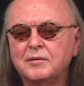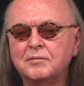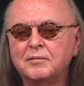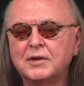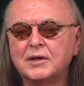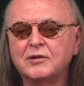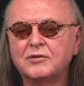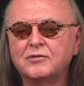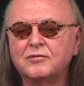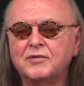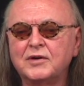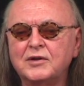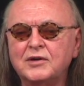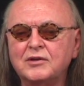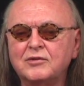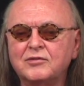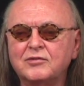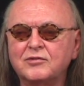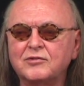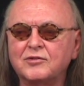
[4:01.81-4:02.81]
But it's very
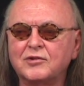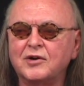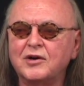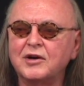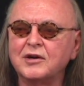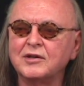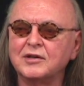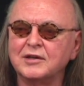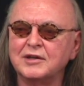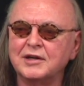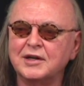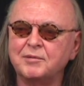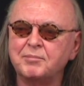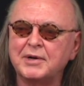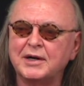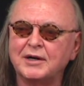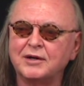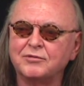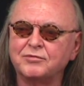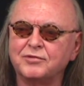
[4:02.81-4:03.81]
strongly
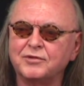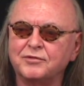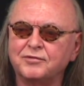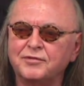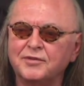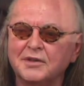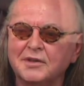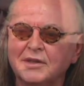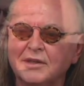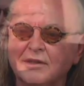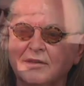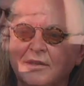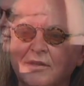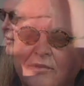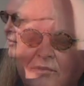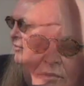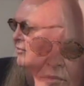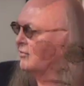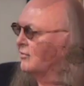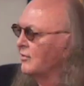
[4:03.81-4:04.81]
about fulfilling
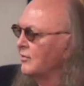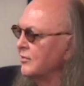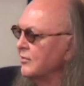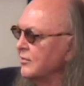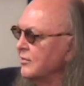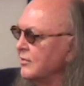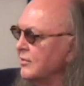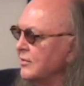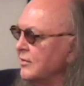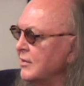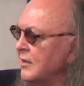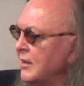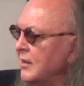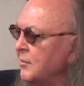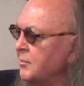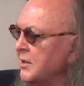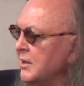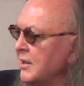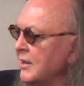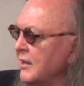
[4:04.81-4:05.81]
these social
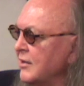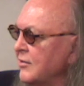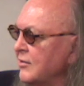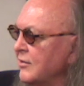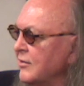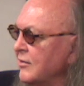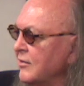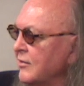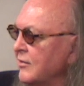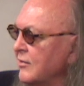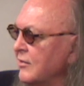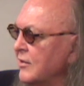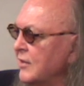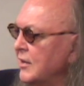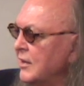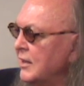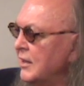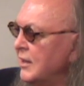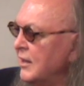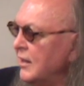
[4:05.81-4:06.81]
obligations
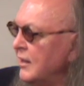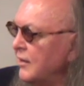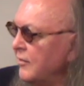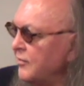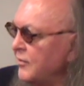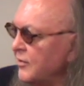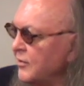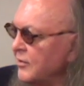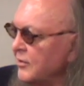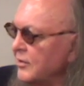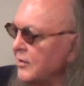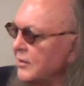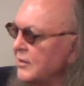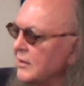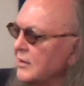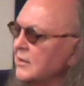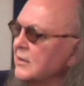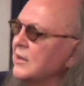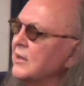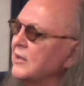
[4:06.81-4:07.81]
if you are
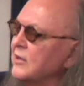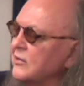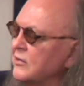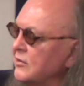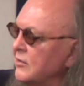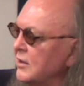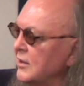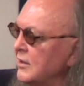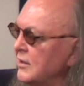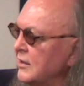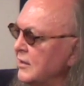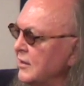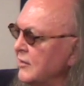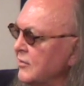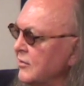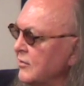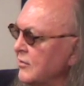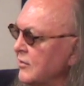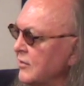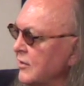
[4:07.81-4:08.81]
acculturated as a
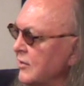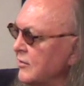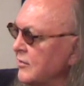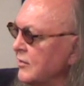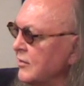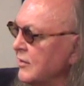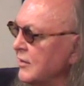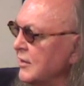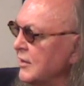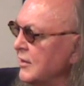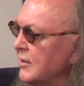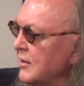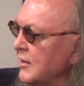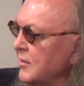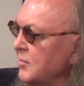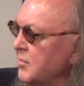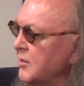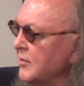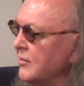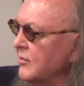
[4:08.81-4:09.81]
traditional Indian
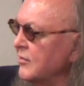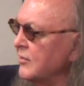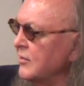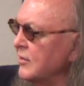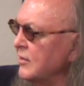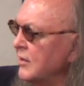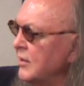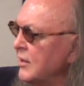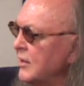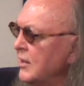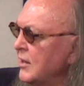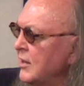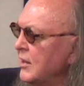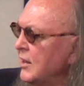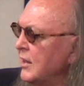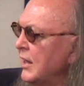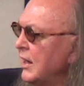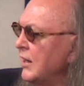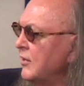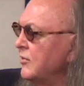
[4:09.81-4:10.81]
person,
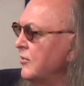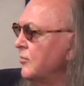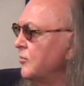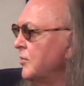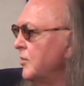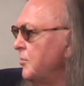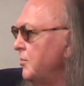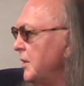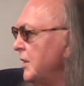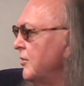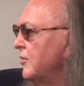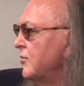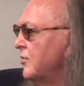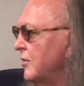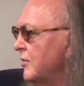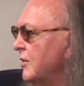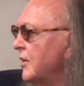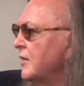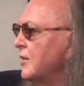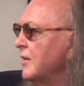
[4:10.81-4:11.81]
as it would be in
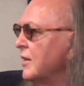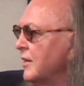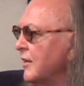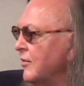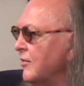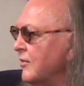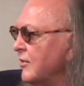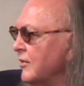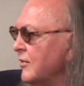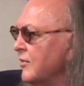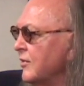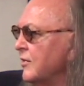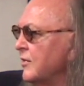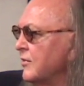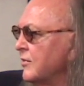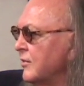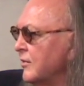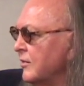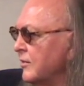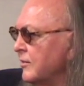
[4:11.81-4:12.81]
certain other countries
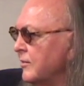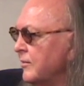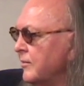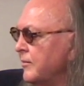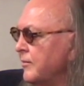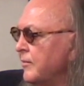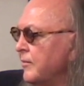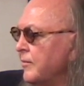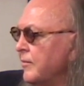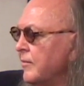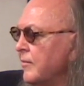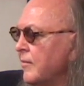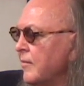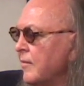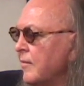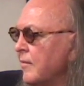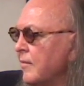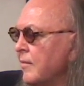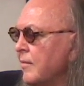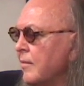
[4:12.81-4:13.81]
also,
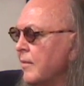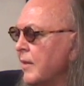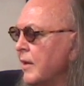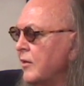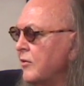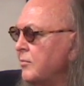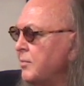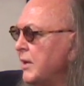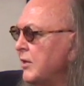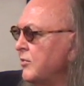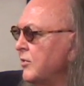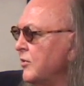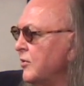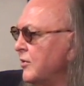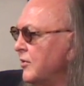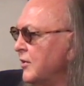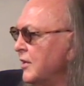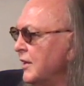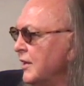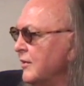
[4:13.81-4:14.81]
especially
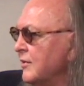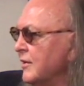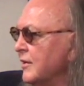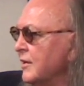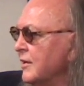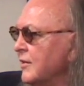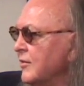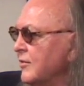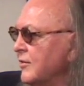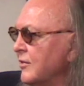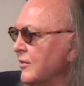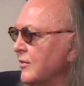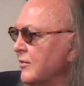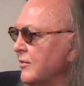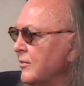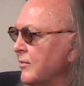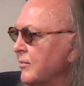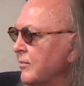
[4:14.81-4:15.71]
Oriental countries.